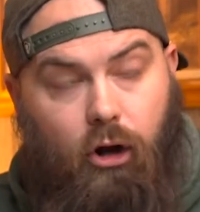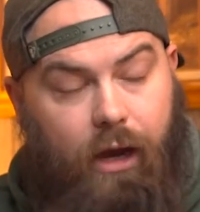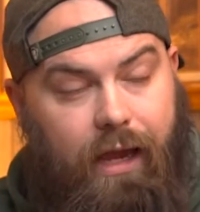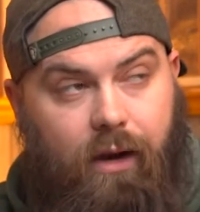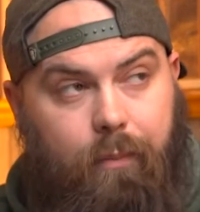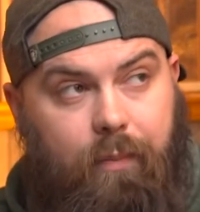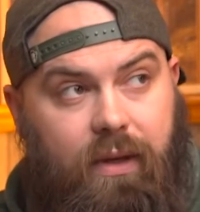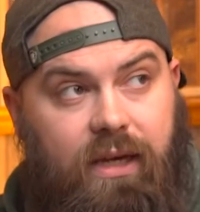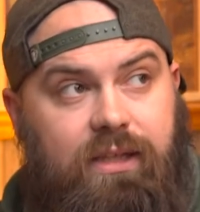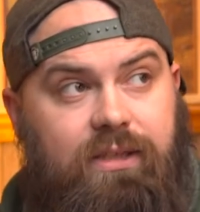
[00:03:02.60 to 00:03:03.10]
our
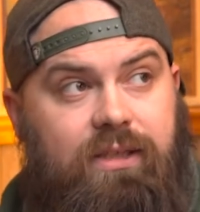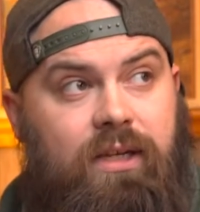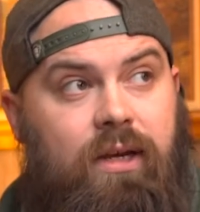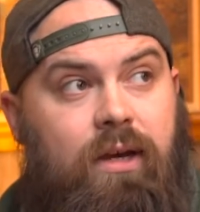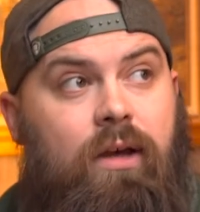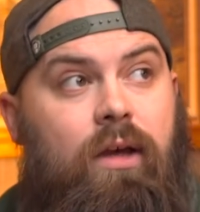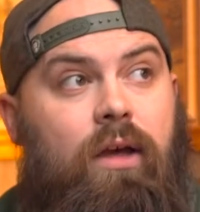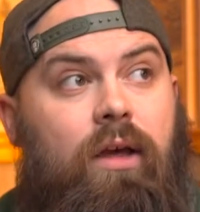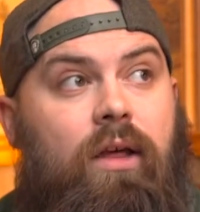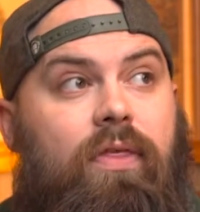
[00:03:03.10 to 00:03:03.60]
enemies,
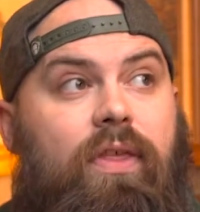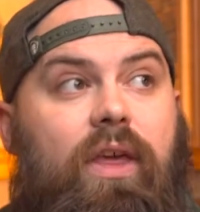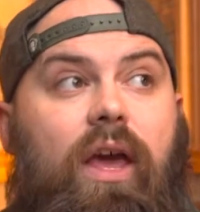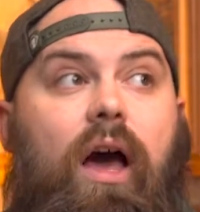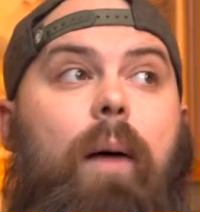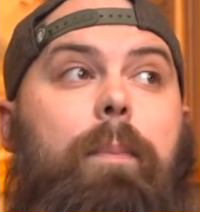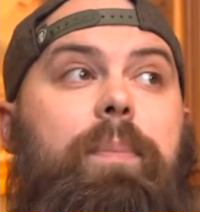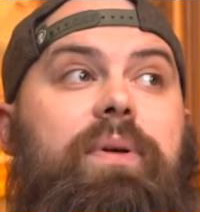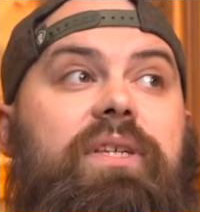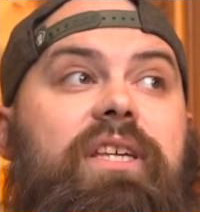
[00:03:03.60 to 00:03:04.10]
the
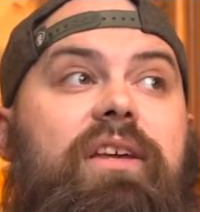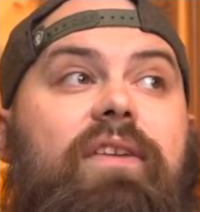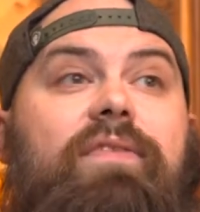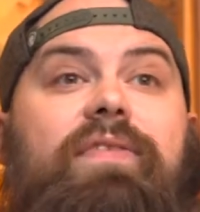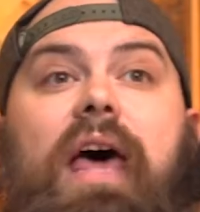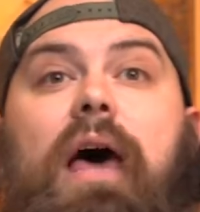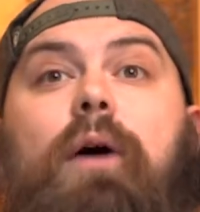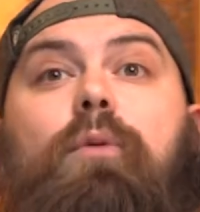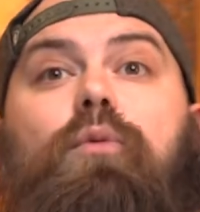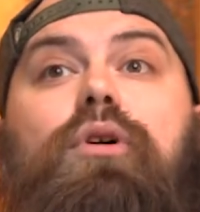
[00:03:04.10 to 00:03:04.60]
opposite
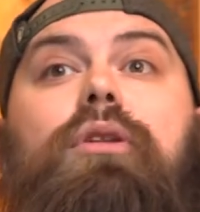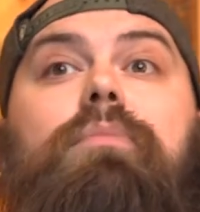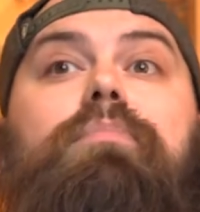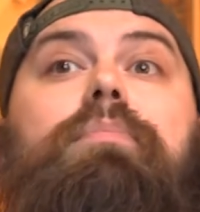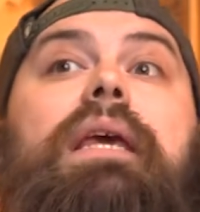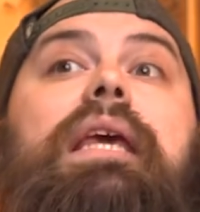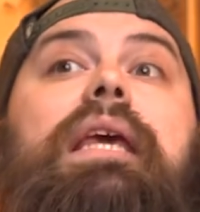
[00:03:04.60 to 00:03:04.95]
of that would